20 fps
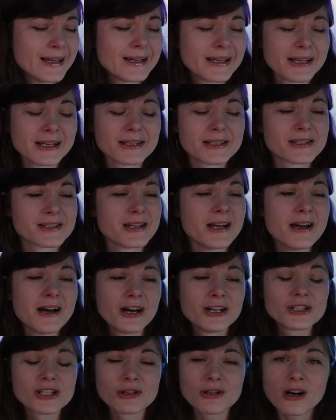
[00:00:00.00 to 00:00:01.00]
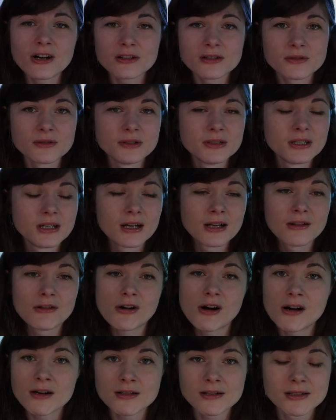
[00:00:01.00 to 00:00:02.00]
It's a
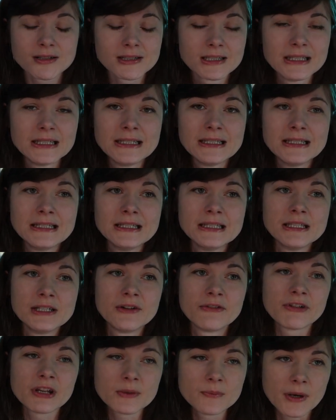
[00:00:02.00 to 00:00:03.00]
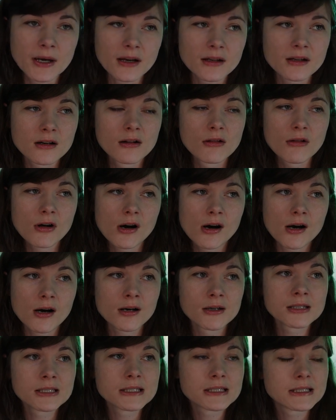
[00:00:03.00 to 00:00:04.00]
long feedback, a
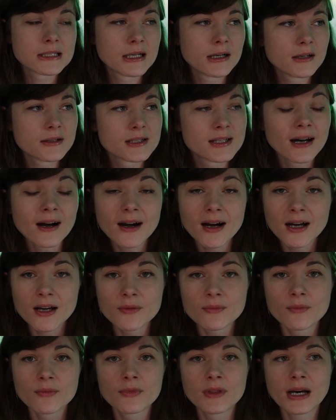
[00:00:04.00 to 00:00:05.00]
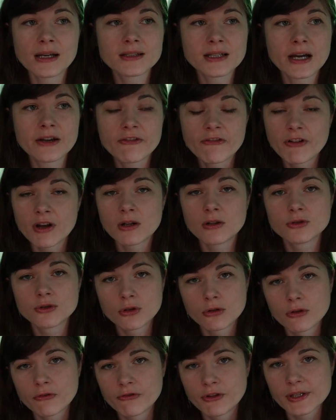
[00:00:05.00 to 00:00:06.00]
long time that I felt
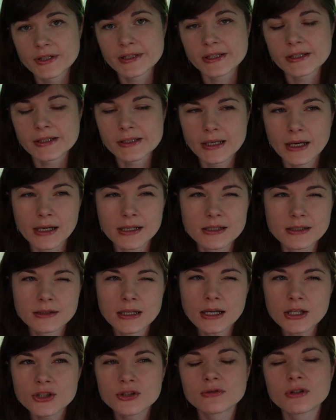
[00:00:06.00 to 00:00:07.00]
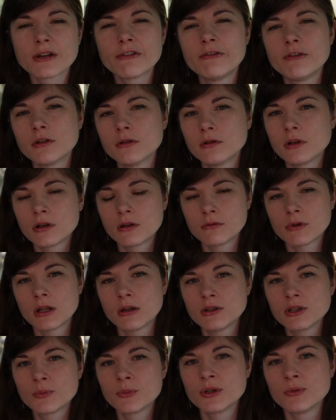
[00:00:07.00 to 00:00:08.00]
all of this inside, and actually I feel
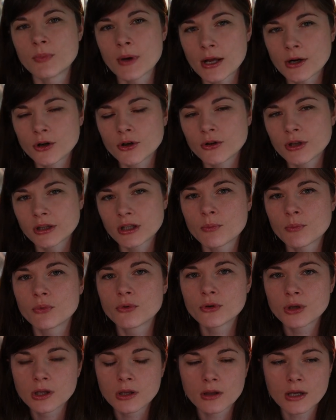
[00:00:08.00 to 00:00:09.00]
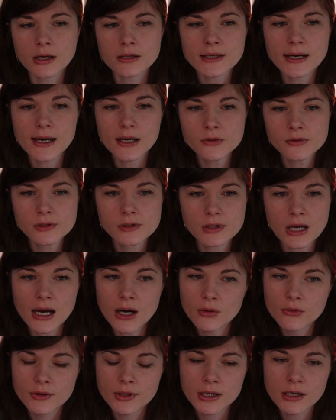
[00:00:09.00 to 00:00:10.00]
a little bit better I'm putting that
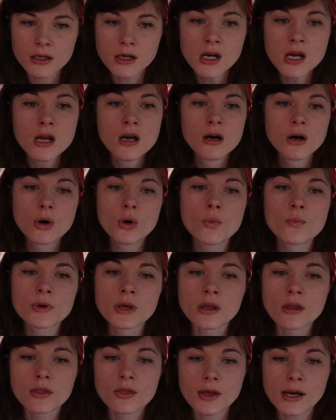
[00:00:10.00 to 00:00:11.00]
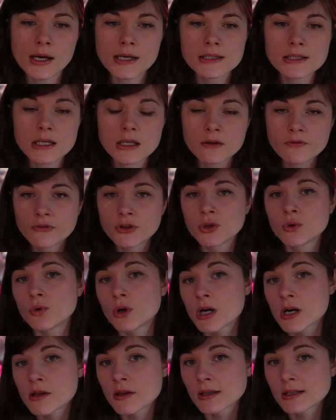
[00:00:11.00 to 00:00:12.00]
out there, hoping that if you
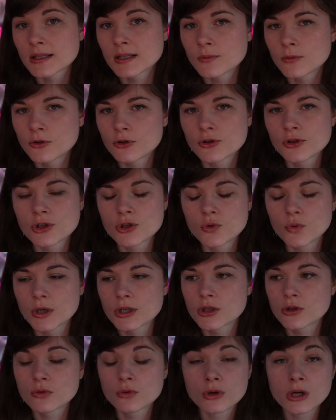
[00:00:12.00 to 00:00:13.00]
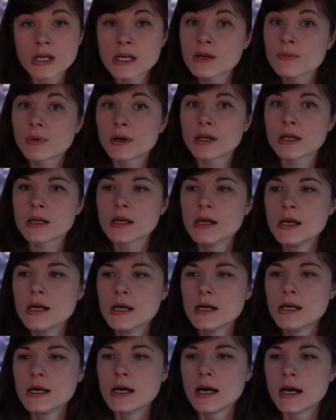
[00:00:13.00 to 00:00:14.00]
are in a similar situation, or anybody
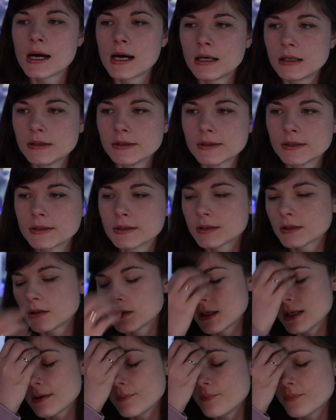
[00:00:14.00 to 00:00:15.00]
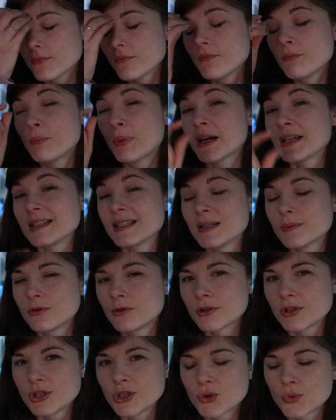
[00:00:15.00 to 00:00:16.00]
else, by
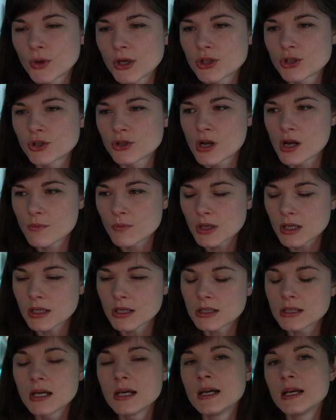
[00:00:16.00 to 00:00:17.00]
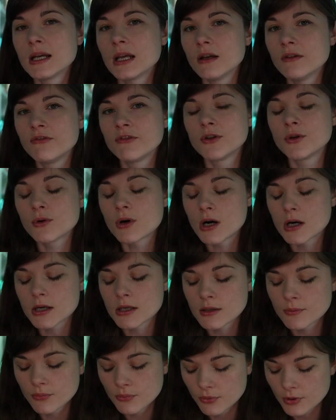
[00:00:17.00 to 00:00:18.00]
similar situation I mean, if you are
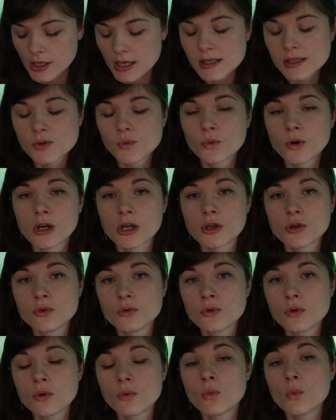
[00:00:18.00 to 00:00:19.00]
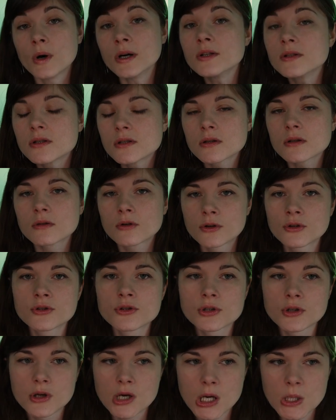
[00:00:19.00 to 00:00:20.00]
in a place where you want to
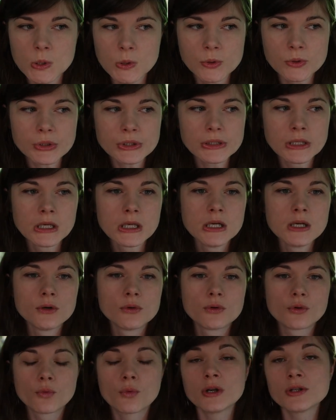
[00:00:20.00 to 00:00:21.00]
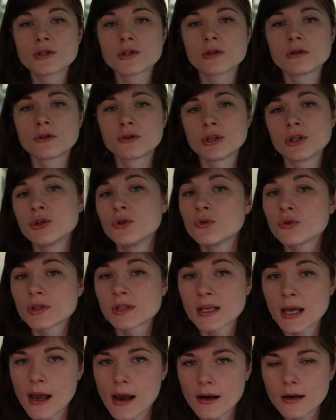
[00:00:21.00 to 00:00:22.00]
learn to code, or want to learn a new
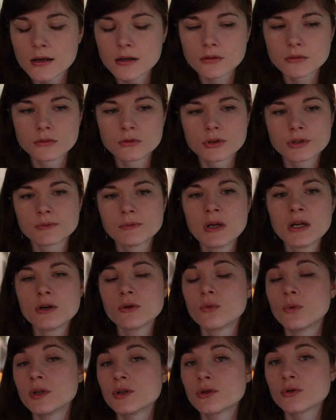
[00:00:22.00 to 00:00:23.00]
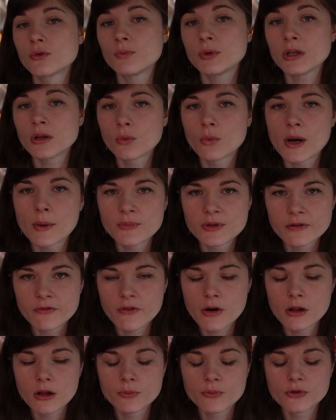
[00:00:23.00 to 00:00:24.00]
stack, or want to be a web
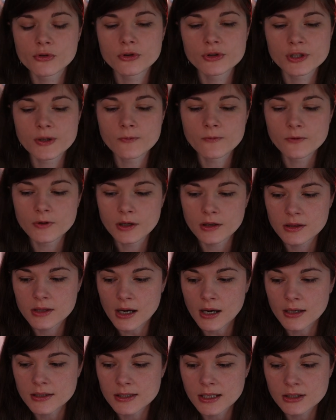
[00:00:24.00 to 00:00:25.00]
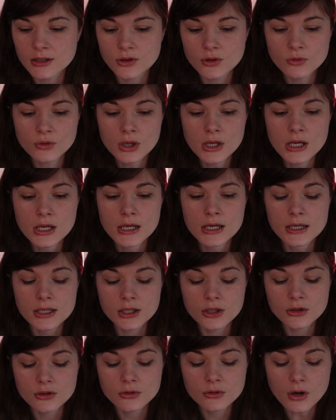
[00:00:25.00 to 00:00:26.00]
developer or something like that, and
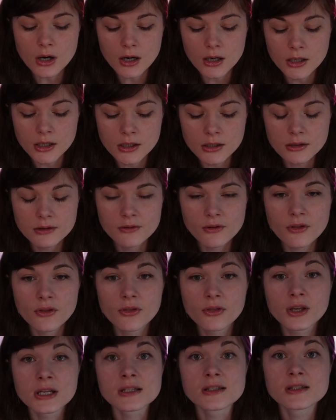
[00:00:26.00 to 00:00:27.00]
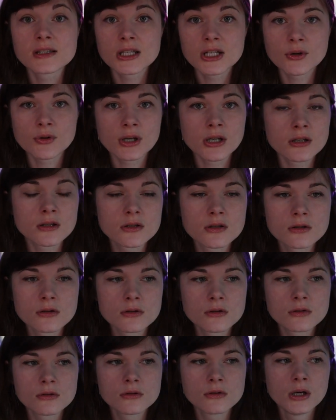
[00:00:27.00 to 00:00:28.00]
you are considering
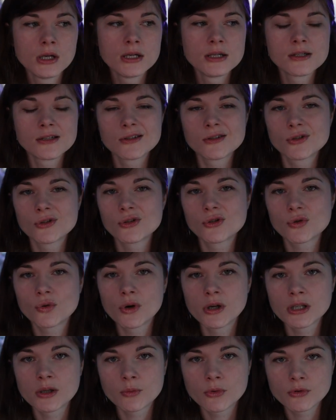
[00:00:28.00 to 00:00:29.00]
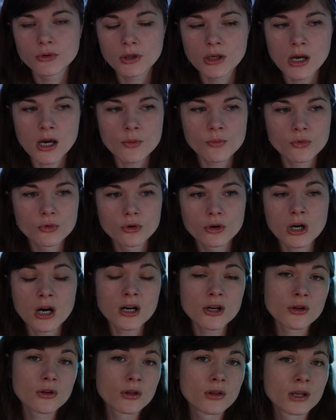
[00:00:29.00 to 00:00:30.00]
to join a bootcamp, or
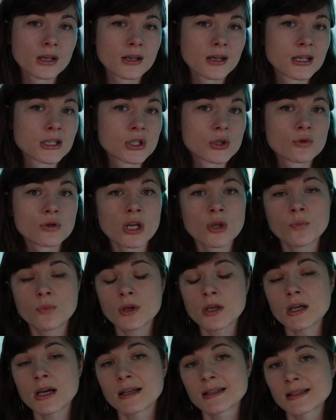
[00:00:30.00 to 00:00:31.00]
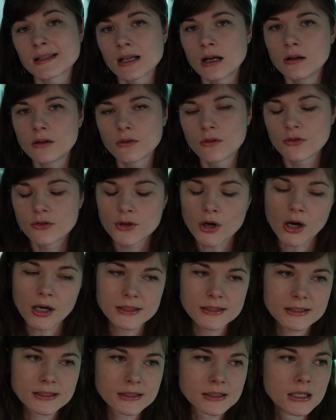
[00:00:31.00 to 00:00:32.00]
are you thinking, should I be a
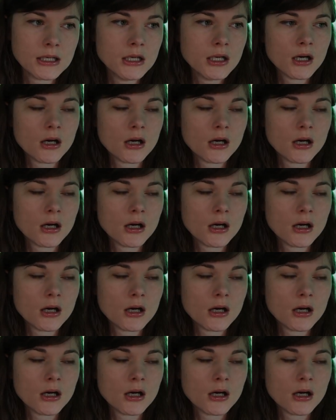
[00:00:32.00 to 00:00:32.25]
self-taught